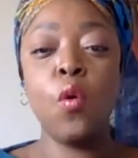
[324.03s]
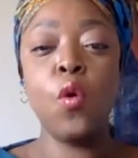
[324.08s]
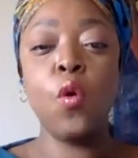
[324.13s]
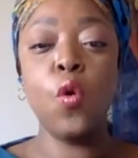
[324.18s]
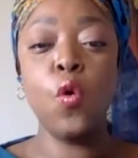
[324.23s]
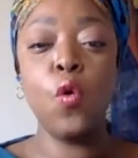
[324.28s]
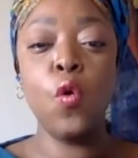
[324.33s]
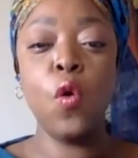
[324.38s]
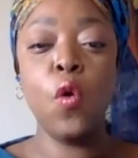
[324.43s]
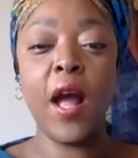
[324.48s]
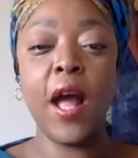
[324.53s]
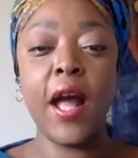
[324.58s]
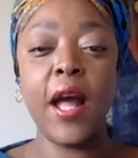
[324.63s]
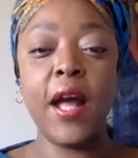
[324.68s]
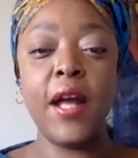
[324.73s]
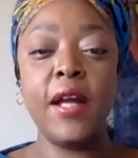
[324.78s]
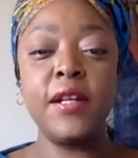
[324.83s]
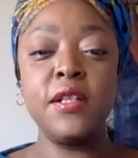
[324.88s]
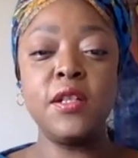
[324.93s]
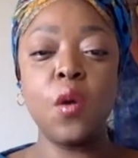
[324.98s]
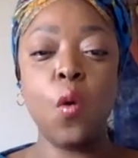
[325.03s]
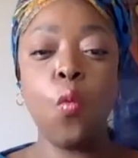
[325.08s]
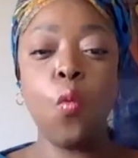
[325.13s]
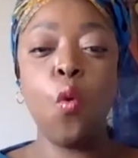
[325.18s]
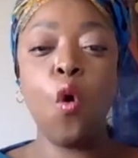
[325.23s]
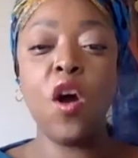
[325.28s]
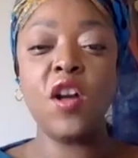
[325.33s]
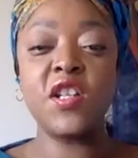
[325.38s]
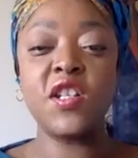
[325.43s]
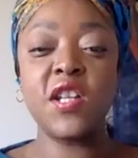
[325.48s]
Who and
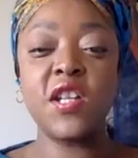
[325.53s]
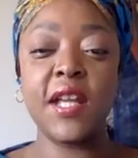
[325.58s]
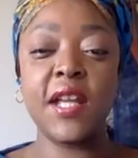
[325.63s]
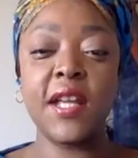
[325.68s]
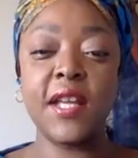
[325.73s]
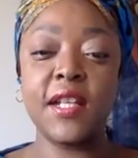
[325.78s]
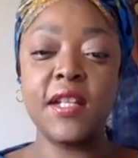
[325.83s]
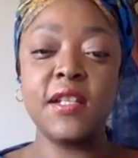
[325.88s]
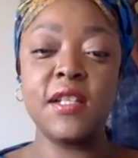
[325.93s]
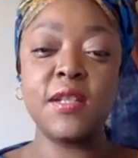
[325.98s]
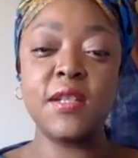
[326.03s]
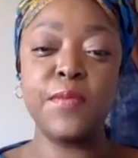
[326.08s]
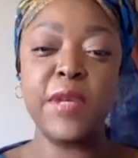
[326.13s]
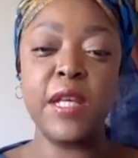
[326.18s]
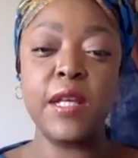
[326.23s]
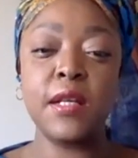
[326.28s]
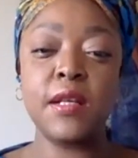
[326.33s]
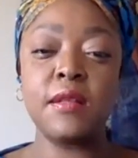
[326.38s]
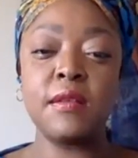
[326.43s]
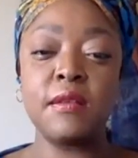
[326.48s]
what is being